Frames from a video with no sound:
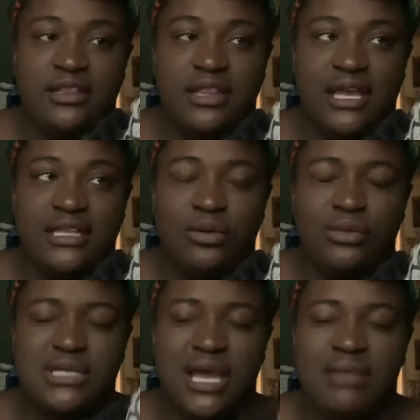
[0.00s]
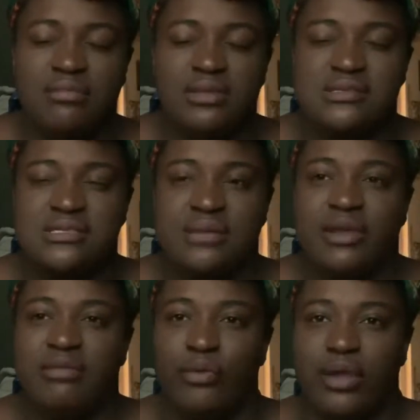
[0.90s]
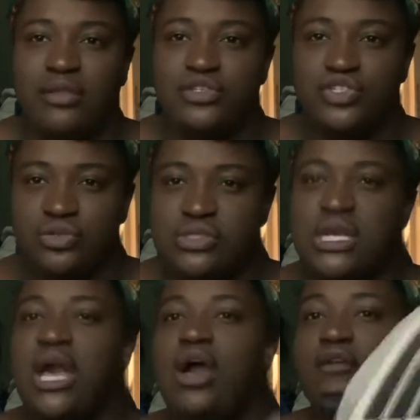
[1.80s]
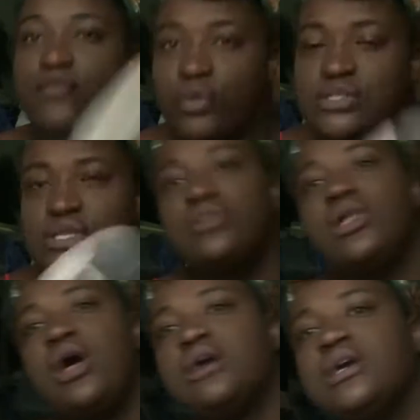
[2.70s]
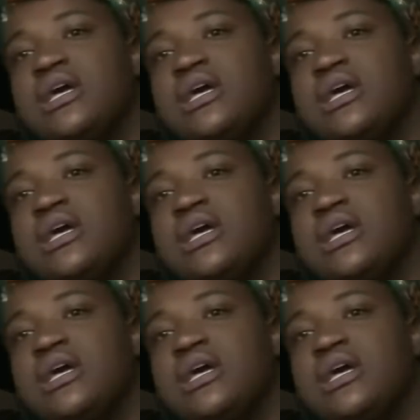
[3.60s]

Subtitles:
like the whole time since I'm going to be wearing the shoes for so long.